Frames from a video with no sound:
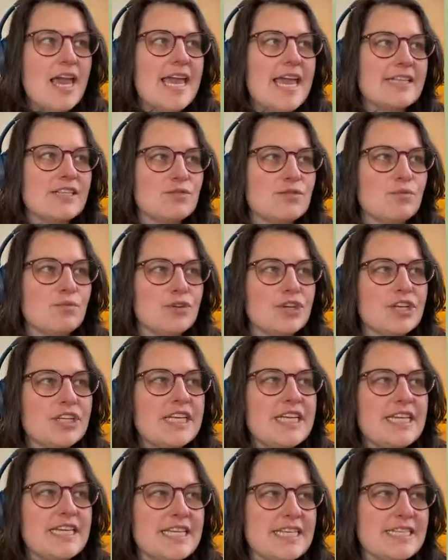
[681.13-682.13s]
It's
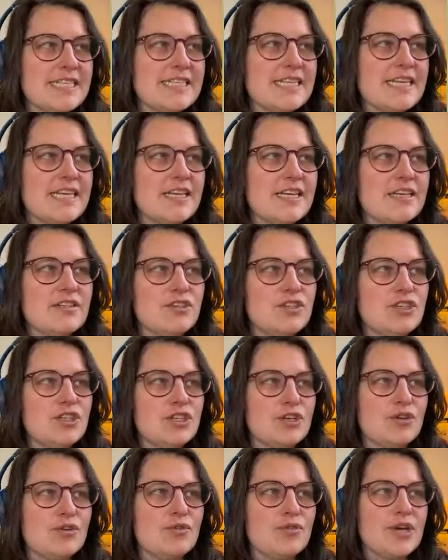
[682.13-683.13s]
really easy
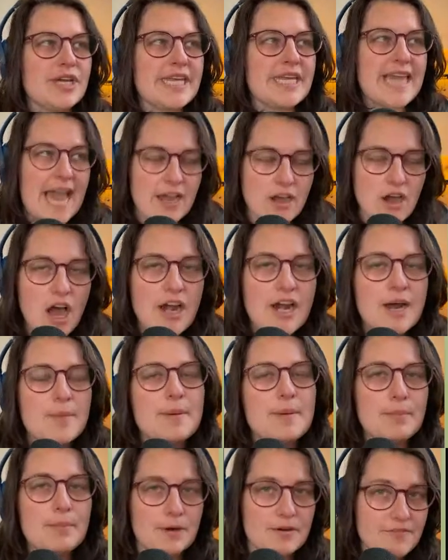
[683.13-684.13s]
to get caught up
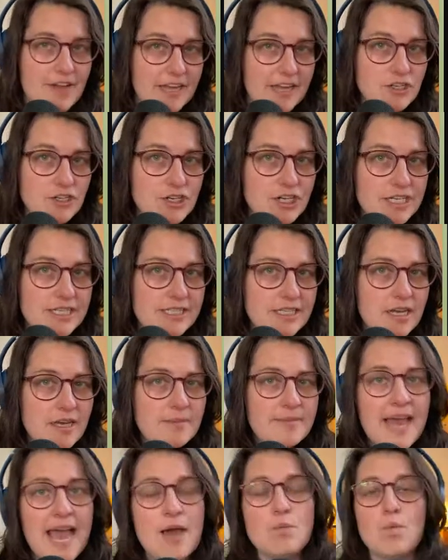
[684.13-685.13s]
in
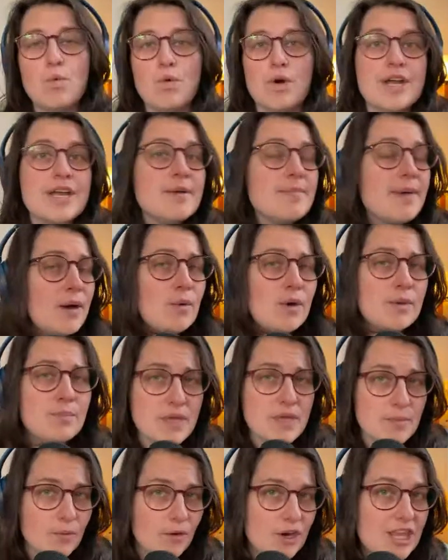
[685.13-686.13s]
perfectionism and worry about what
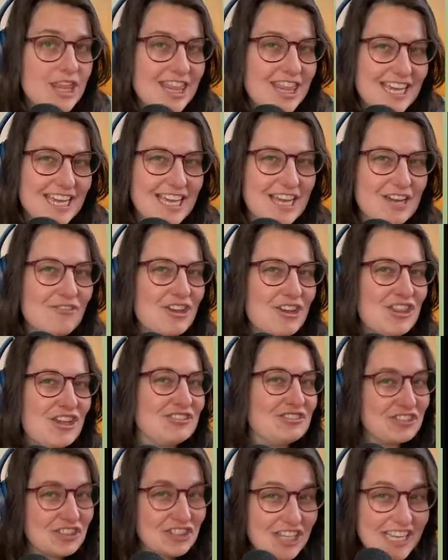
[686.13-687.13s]
people are thinking when
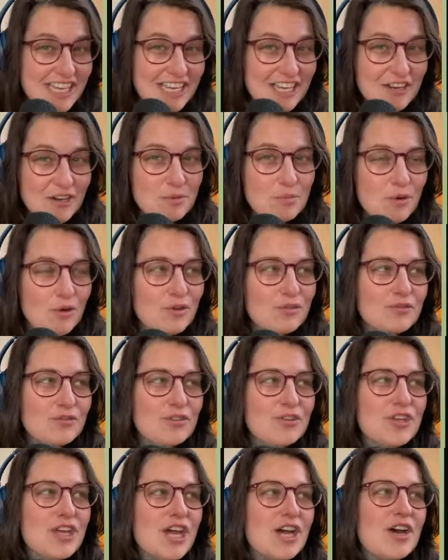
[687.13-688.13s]
they're looking at your
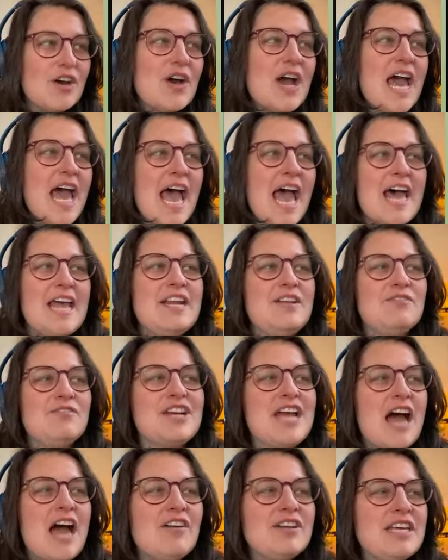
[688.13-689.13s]
portfolio. And in
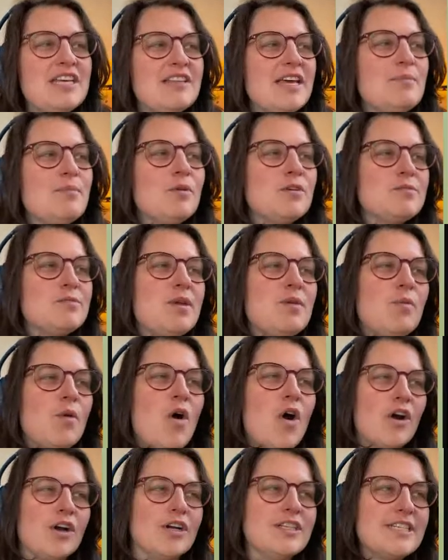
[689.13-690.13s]
reality, like most people
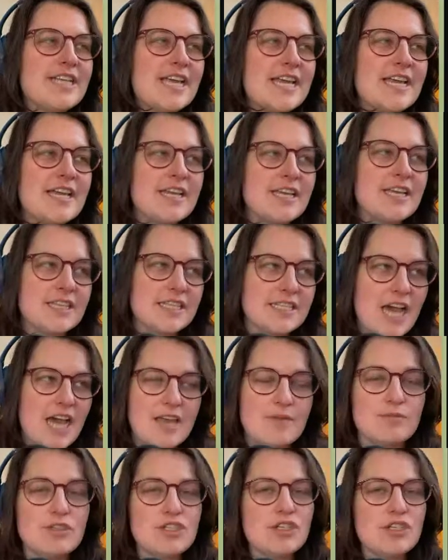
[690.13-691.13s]
aren't taking the
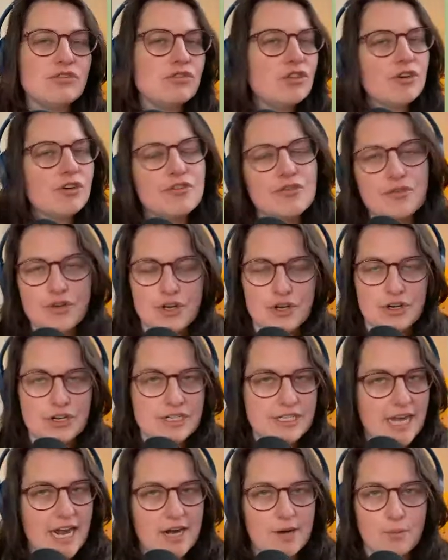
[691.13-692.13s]
time to look through your
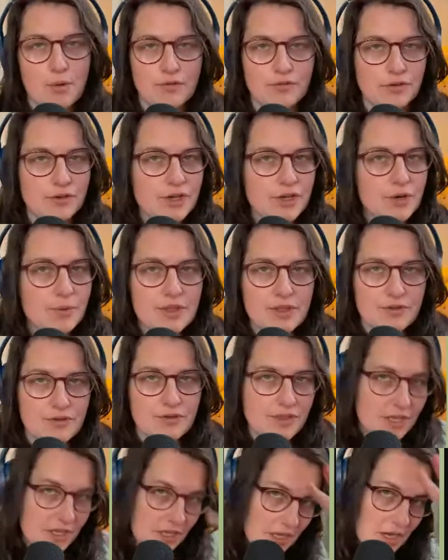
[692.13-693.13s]
entire portfolio when they're
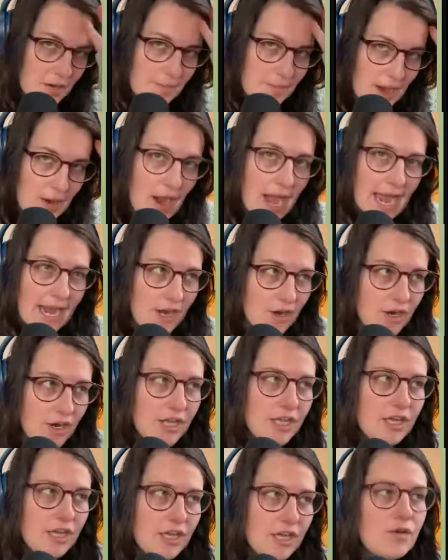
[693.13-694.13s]
thinking about
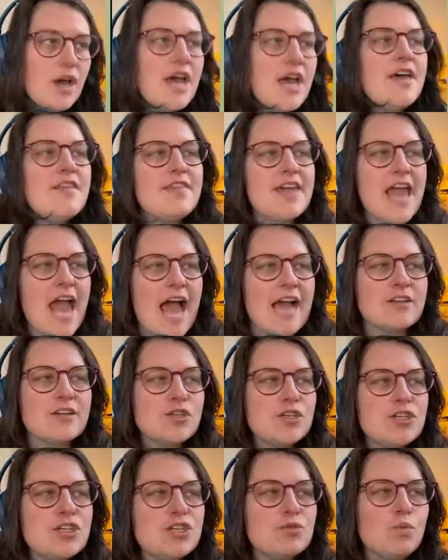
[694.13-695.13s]
hiring you. They
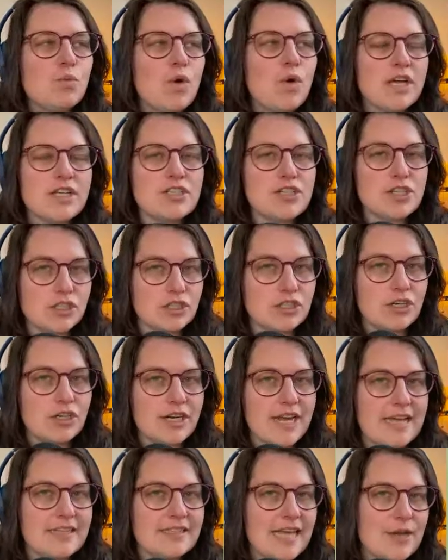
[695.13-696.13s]
actually just want to
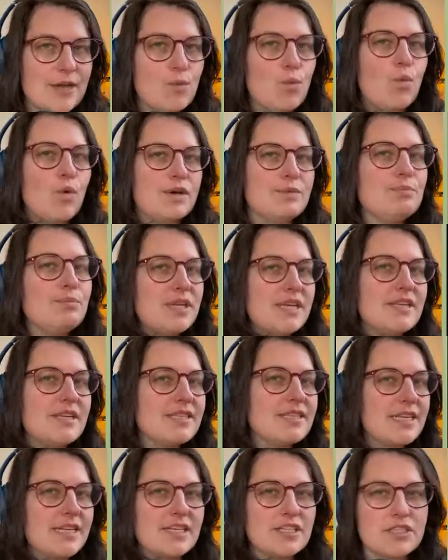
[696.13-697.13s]
look at like one
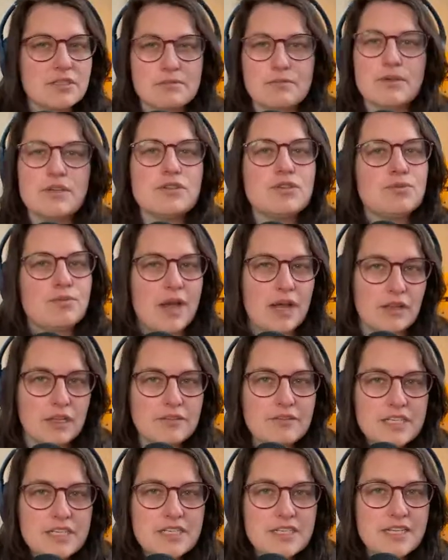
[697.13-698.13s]
piece that is the most
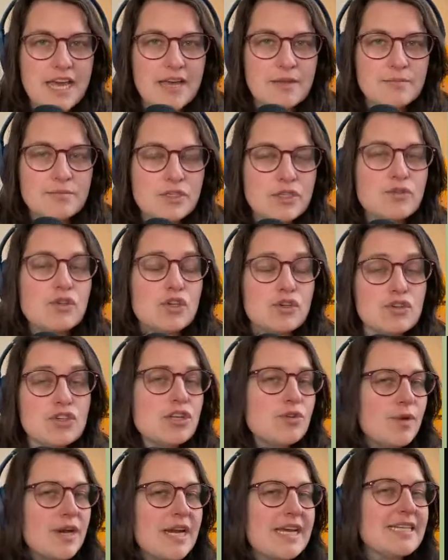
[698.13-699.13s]
relevant to them. So
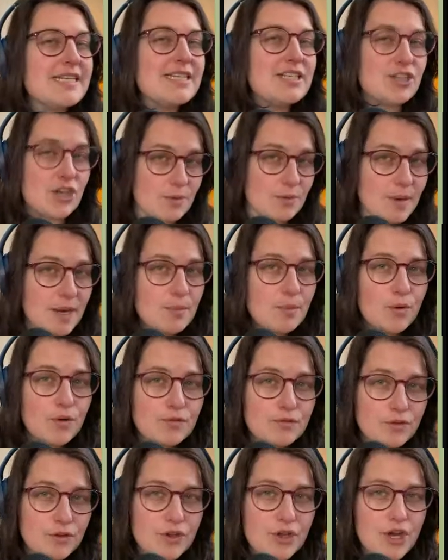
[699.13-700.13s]
usually when I share my
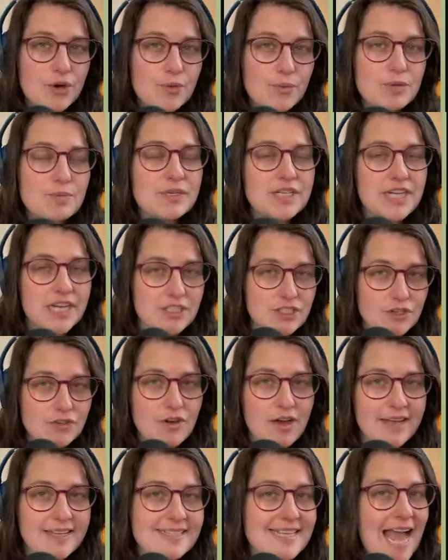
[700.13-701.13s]
portfolio with potential
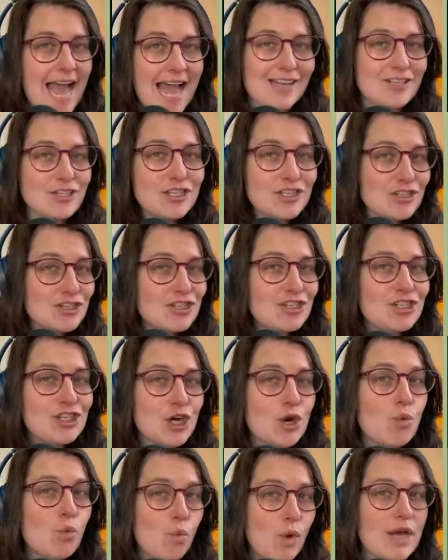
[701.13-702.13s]
clients, I actually just
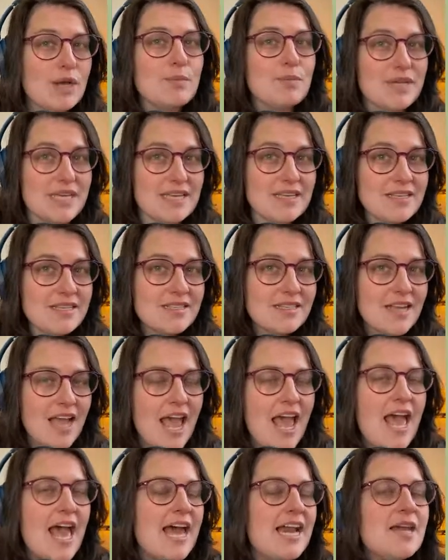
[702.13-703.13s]
share one piece
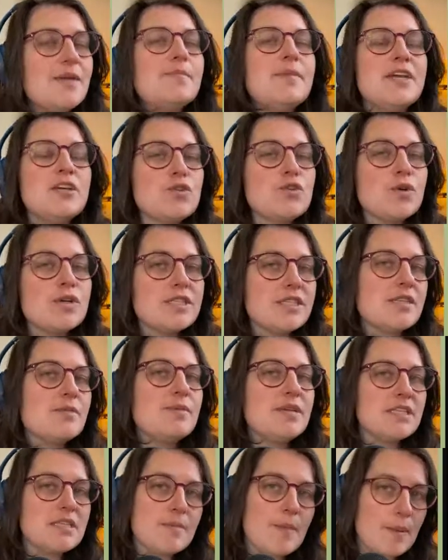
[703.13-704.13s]
and I make sure it's the
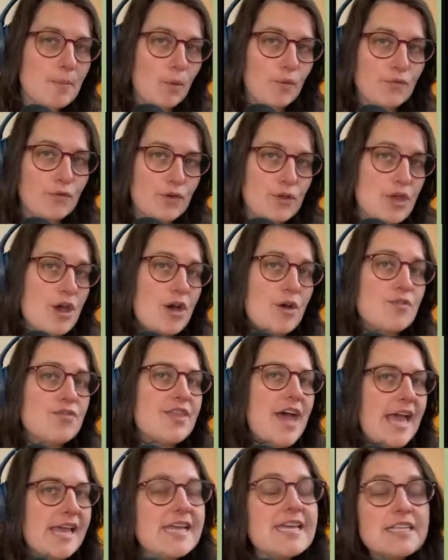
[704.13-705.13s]
piece in my portfolio
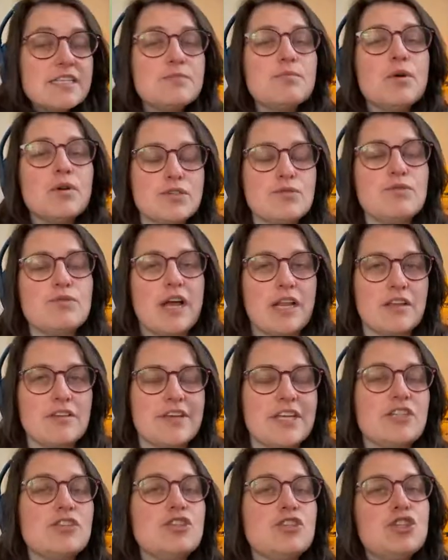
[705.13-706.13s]
that is most
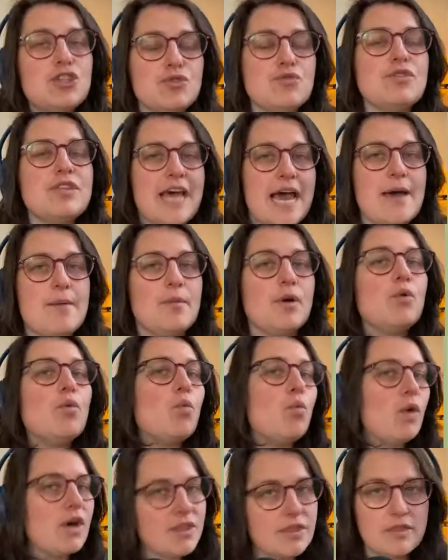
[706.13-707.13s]
relevant to them,
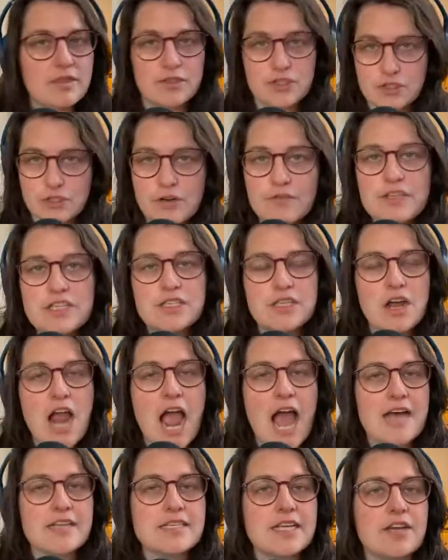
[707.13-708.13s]
what service they're
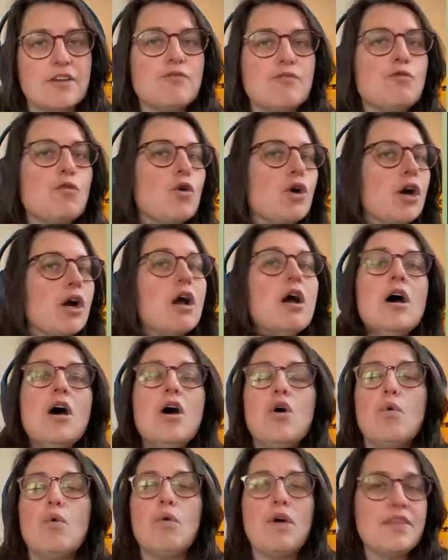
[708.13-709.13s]
asking for,
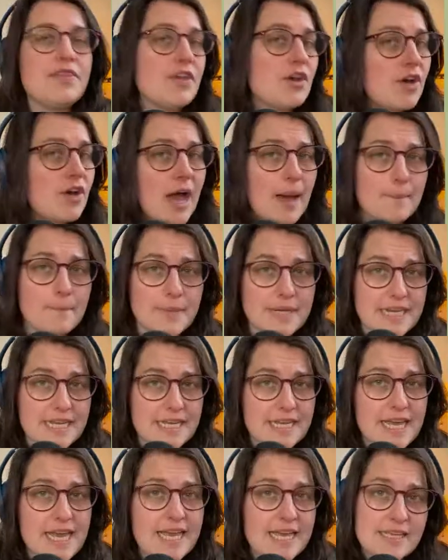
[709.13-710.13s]
what their
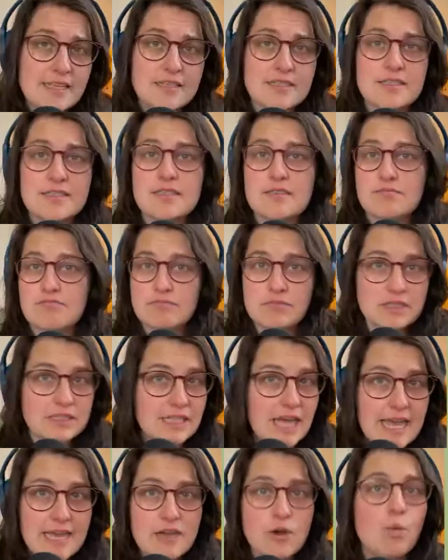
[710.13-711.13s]
company is
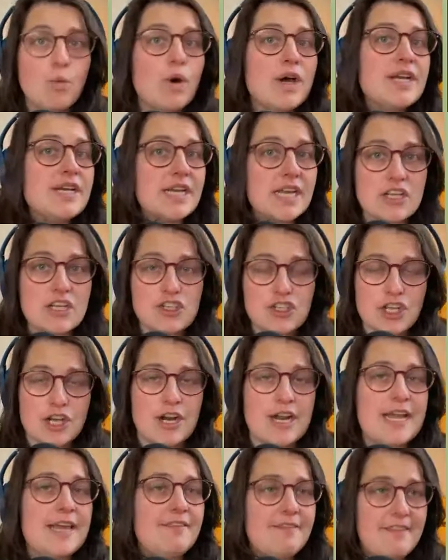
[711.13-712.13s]
like, what niche they're
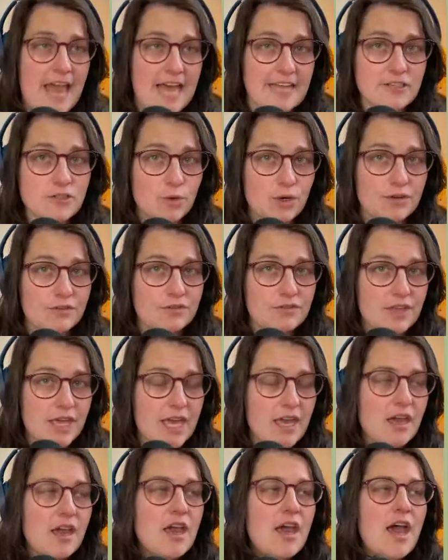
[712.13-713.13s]
in, that sort of
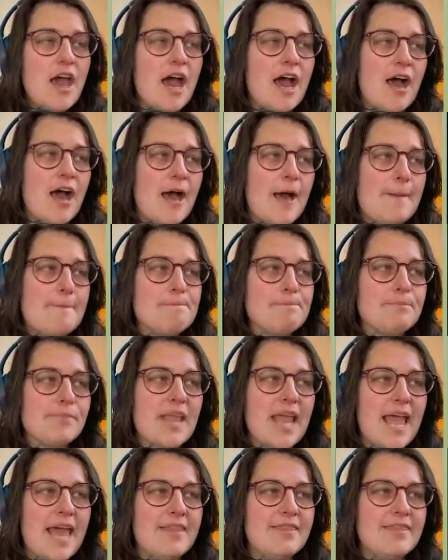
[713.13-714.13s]
thing.
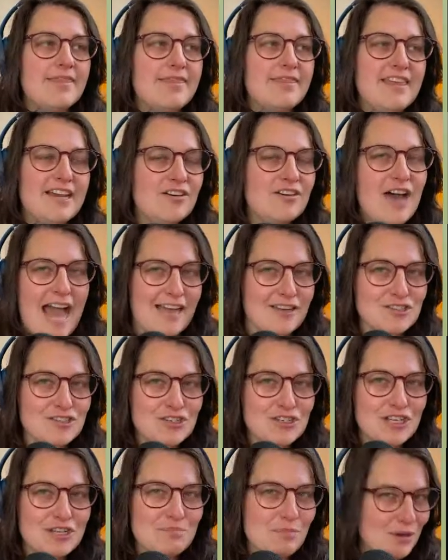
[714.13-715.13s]
And they'll
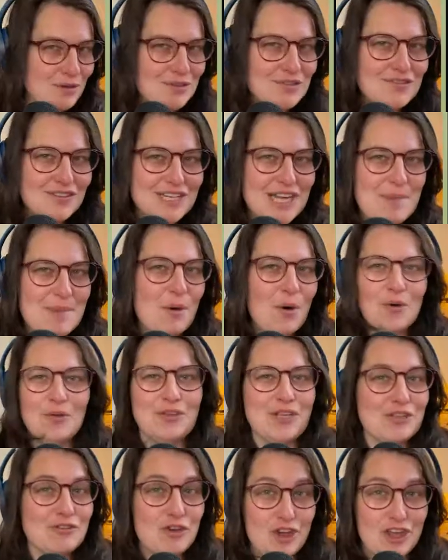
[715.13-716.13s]
actually most of the time
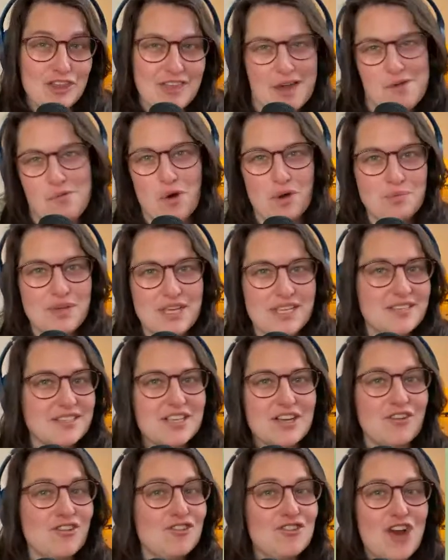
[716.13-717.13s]
only look at that one piece.
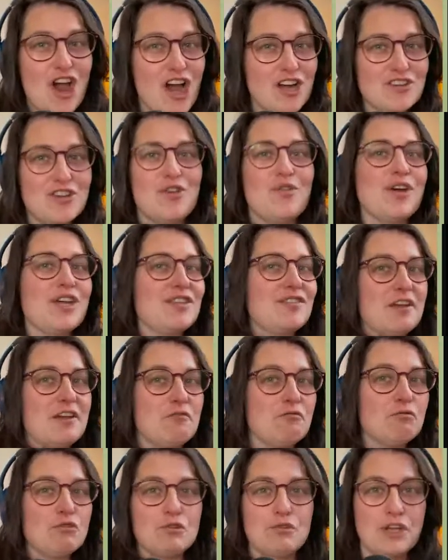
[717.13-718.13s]
They're not going and like
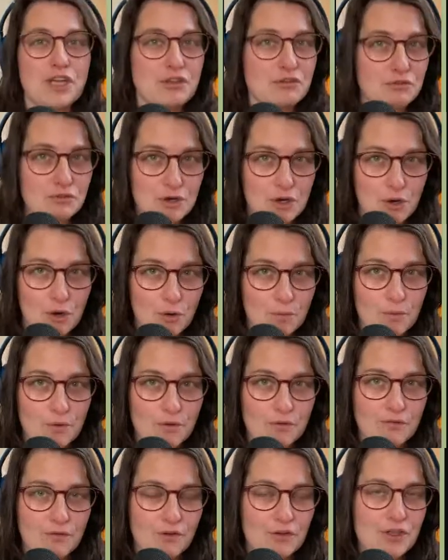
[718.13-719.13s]
rooting through your whole
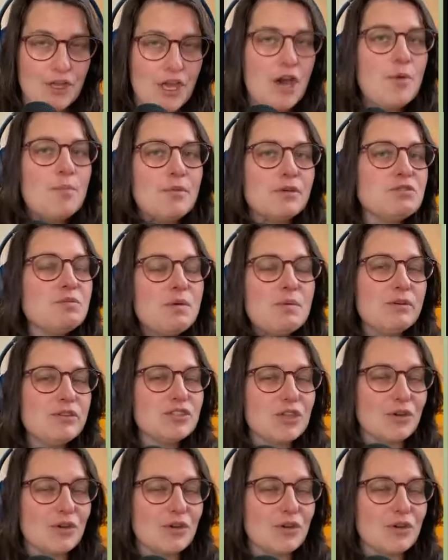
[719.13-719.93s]
portfolio. Most people don't